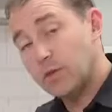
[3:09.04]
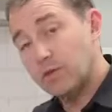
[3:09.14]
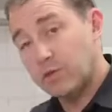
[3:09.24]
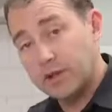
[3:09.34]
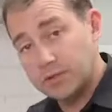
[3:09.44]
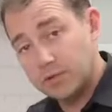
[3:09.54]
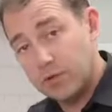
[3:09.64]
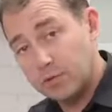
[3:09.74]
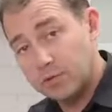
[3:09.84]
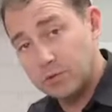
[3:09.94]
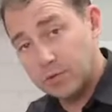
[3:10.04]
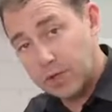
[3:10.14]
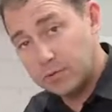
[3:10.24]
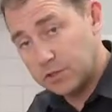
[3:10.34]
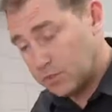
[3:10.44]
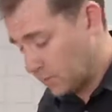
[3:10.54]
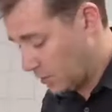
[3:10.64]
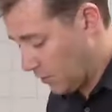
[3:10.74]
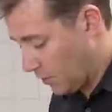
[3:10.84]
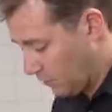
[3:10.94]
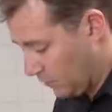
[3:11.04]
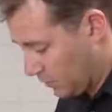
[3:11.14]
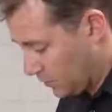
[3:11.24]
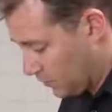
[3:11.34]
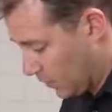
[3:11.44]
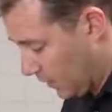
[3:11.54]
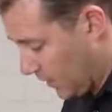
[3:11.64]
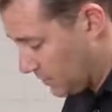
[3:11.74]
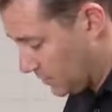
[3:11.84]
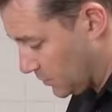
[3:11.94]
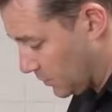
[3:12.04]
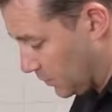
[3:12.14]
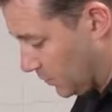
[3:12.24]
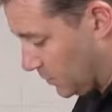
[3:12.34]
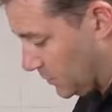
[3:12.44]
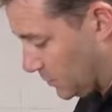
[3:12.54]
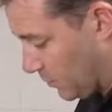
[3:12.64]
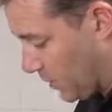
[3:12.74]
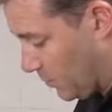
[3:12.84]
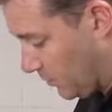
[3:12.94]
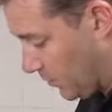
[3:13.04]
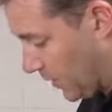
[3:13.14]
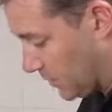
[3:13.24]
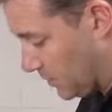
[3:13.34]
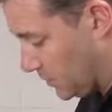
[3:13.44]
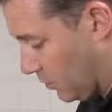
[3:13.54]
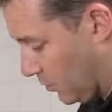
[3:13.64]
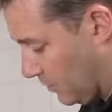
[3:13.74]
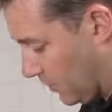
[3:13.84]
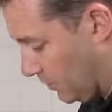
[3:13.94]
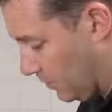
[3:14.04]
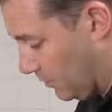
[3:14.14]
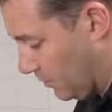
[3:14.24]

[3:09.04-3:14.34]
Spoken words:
where the razor scraper tool comes into its own, because what it allows us to do is to scrape off the excess coffee,